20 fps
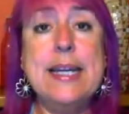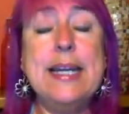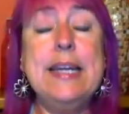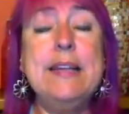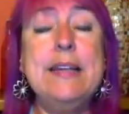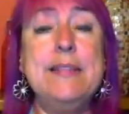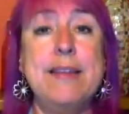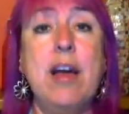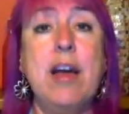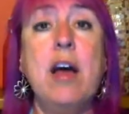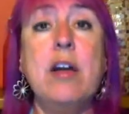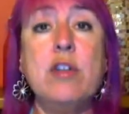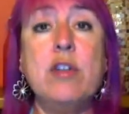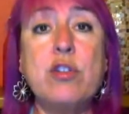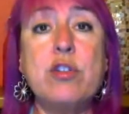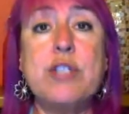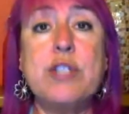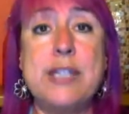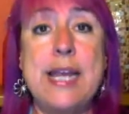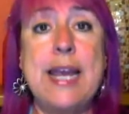is
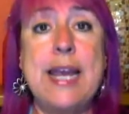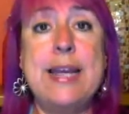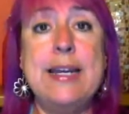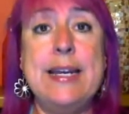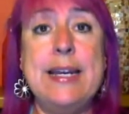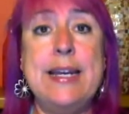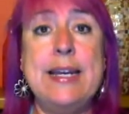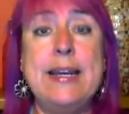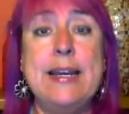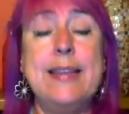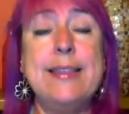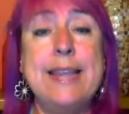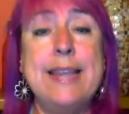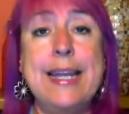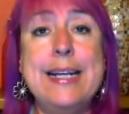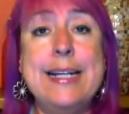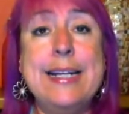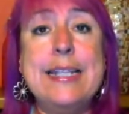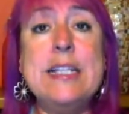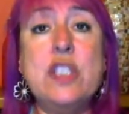understanding that
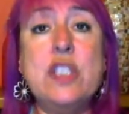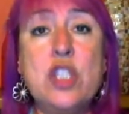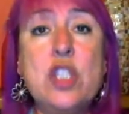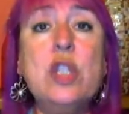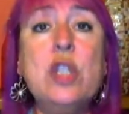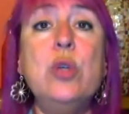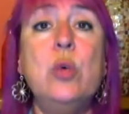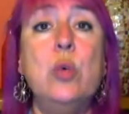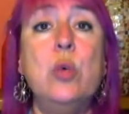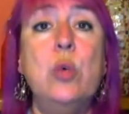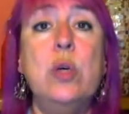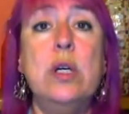it is you.